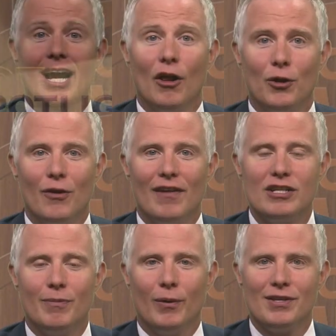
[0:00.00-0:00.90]
Hello to you, and thanks
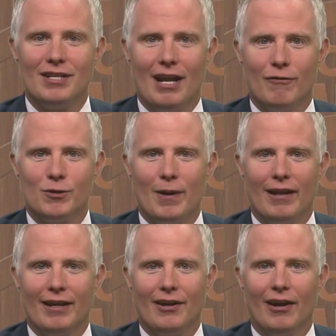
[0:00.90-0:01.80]
for being with us today for
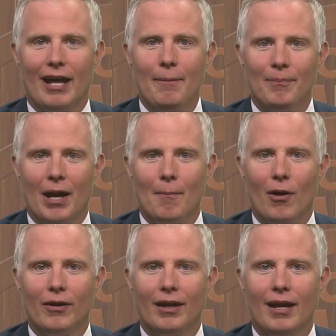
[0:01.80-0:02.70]
Spotlight Carolina. I'm
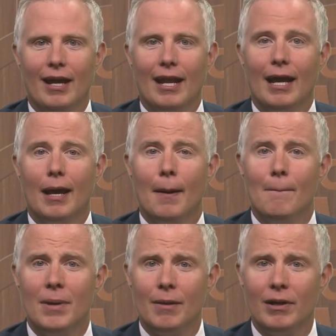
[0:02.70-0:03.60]
Mark Cady, and a
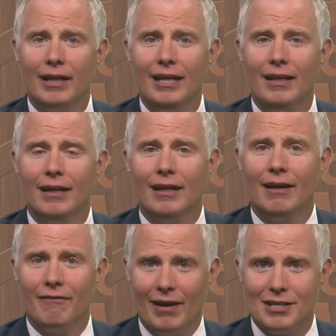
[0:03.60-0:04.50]
minimally
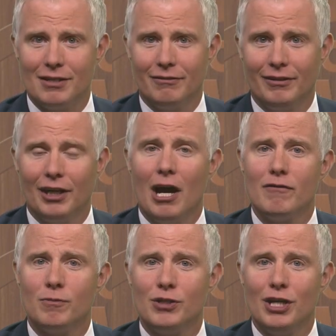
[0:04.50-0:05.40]
invasive
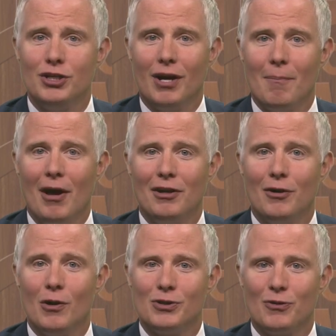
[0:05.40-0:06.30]
in-office procedure at Mountain Ear,
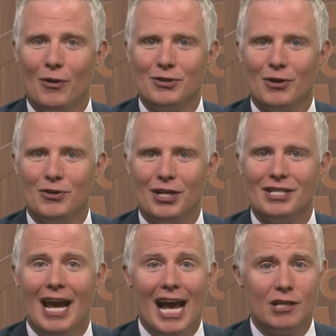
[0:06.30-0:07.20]
Nose, and Throat Associates
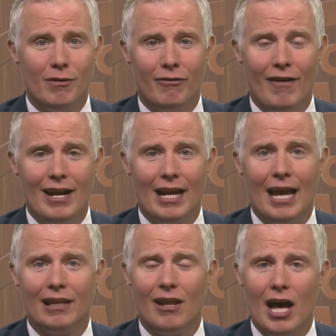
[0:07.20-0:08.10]
has been
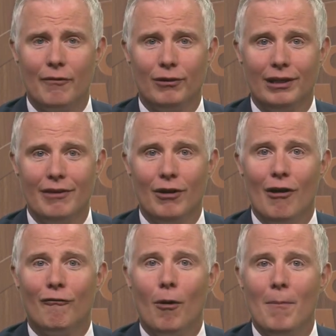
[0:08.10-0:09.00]
providing a lot of relief
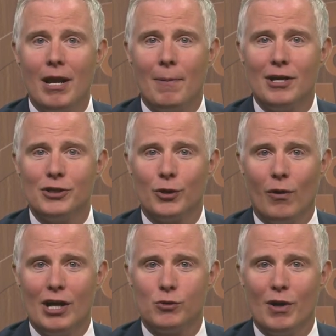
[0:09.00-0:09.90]
for many patients
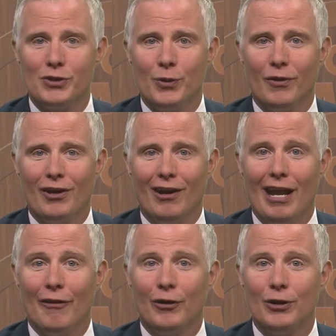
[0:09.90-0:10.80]
across Western North
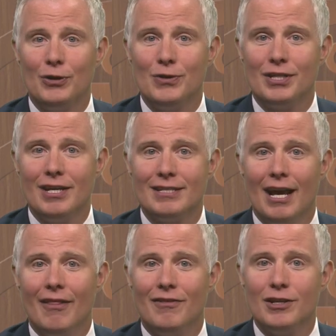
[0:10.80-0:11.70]
Carolina. And the good news is
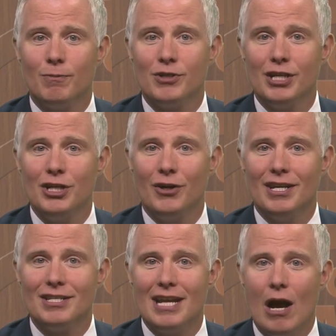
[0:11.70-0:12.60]
this procedure
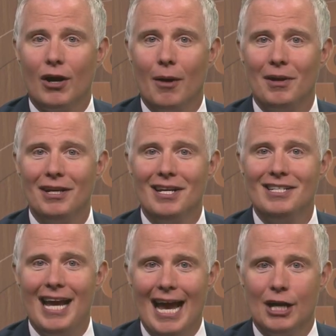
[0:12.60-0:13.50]
is now coming
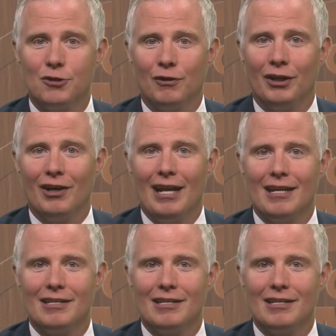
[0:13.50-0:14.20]
to Asheville. Here today to